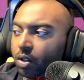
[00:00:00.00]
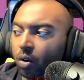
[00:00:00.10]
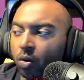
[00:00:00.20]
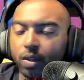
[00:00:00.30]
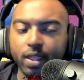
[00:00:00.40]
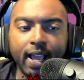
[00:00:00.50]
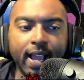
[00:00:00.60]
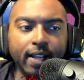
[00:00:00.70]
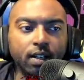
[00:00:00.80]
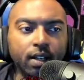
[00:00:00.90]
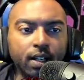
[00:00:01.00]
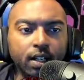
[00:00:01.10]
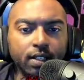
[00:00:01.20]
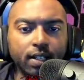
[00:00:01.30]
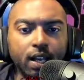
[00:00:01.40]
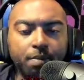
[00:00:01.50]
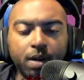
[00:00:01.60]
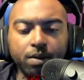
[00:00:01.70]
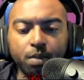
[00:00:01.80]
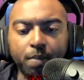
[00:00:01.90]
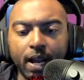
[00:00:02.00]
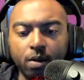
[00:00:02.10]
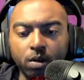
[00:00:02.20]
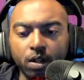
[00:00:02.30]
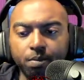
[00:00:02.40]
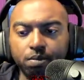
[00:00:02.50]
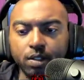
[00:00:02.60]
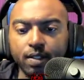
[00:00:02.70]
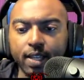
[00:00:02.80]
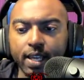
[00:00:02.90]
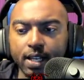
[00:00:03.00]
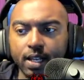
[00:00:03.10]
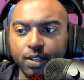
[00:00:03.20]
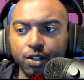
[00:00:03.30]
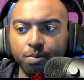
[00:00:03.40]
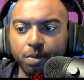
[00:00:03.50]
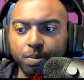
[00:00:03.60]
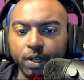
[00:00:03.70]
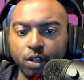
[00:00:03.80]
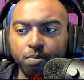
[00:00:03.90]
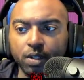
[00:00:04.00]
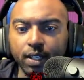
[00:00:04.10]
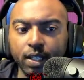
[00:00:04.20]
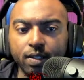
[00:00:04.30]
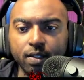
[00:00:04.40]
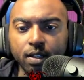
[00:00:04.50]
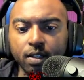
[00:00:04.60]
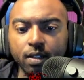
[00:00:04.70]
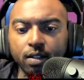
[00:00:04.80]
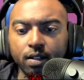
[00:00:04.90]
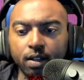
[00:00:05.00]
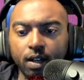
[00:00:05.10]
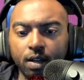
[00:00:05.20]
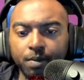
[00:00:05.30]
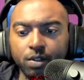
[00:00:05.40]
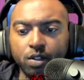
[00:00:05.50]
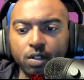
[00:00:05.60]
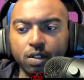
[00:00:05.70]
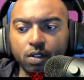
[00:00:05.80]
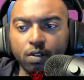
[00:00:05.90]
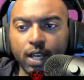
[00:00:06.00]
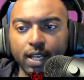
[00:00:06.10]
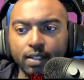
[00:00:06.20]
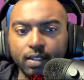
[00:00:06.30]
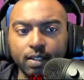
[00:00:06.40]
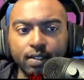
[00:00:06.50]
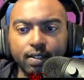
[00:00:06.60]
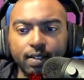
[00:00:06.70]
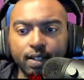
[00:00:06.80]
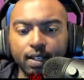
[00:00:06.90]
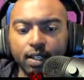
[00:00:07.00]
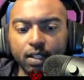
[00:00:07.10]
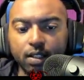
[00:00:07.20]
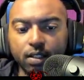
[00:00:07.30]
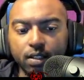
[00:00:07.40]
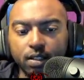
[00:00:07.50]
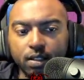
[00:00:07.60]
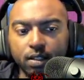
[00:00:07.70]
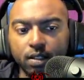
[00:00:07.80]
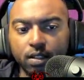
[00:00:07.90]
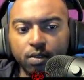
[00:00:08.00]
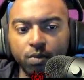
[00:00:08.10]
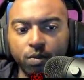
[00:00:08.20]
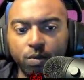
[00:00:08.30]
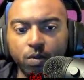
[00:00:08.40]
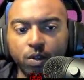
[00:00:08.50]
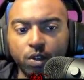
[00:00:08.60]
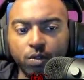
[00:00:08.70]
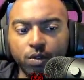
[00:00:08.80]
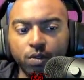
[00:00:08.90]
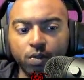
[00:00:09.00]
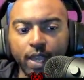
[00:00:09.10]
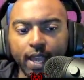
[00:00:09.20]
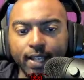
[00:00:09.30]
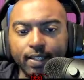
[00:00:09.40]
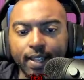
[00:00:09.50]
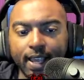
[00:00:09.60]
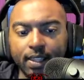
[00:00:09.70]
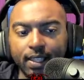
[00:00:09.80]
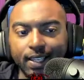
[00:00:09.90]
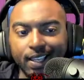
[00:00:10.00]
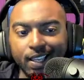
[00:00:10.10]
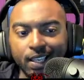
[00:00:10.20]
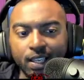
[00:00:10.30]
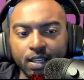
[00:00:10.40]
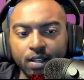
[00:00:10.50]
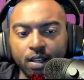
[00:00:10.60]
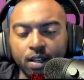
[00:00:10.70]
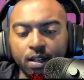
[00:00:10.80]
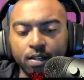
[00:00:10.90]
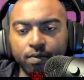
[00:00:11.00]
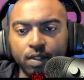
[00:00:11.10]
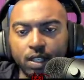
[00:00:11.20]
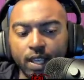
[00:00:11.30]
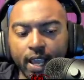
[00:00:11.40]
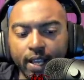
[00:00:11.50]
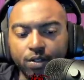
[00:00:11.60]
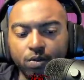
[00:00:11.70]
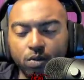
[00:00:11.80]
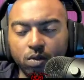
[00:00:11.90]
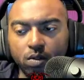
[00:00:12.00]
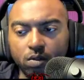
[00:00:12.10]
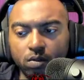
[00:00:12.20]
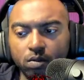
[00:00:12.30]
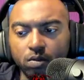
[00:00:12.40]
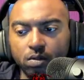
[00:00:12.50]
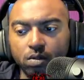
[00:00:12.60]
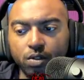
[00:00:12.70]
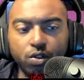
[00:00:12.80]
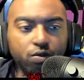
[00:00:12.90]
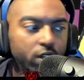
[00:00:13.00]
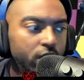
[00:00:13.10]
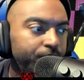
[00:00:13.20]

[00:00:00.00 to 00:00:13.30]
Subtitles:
on that to help out with the power. It puts that ship in a pretty good place. And just so you guys can see, we will go do that at the end of the actual stream.